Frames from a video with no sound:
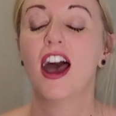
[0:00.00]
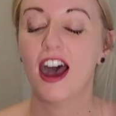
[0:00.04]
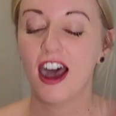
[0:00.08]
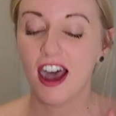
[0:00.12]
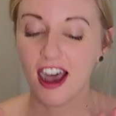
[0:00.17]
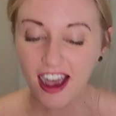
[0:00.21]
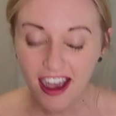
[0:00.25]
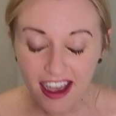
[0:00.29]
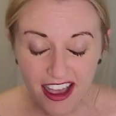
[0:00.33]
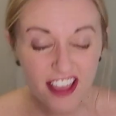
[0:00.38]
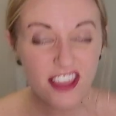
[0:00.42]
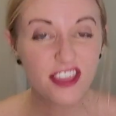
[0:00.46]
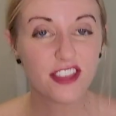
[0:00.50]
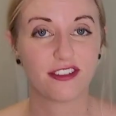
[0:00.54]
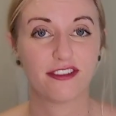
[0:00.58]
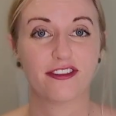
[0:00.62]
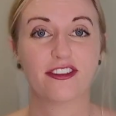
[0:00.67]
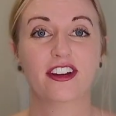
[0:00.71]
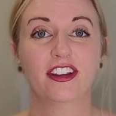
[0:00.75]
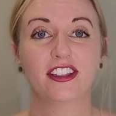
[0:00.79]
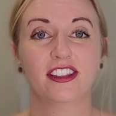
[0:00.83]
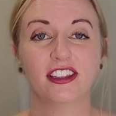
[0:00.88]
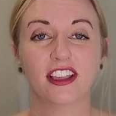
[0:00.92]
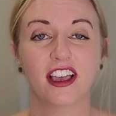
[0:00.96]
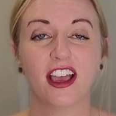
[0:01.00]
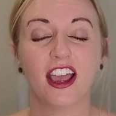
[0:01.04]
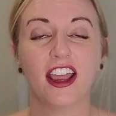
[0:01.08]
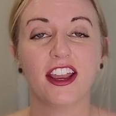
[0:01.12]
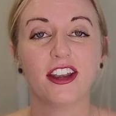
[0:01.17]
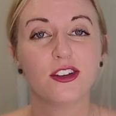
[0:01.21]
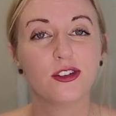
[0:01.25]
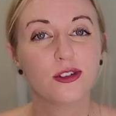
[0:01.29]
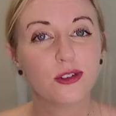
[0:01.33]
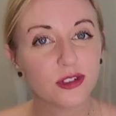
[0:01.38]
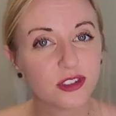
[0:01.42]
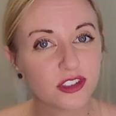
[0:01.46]
on the front line
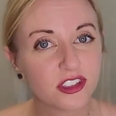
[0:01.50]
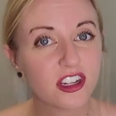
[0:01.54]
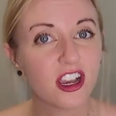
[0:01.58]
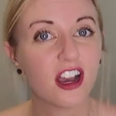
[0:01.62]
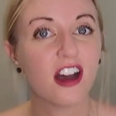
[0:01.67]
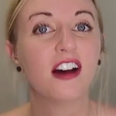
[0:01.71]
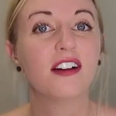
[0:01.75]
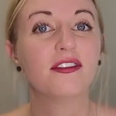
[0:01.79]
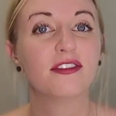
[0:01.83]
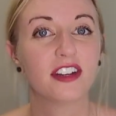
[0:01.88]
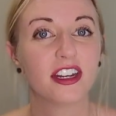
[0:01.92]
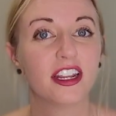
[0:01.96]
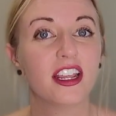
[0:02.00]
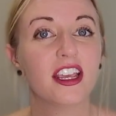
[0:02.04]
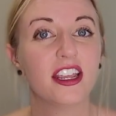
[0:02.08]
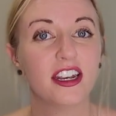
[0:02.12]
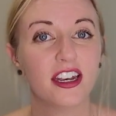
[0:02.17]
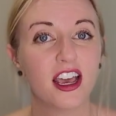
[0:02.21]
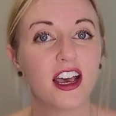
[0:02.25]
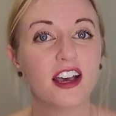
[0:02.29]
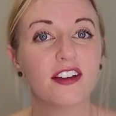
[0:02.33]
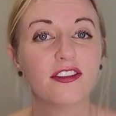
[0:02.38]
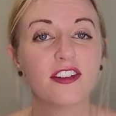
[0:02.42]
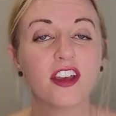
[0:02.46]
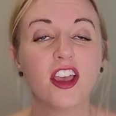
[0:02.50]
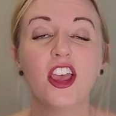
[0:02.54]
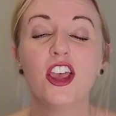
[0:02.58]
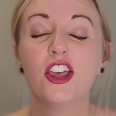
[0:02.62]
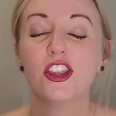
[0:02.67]
who is confident enough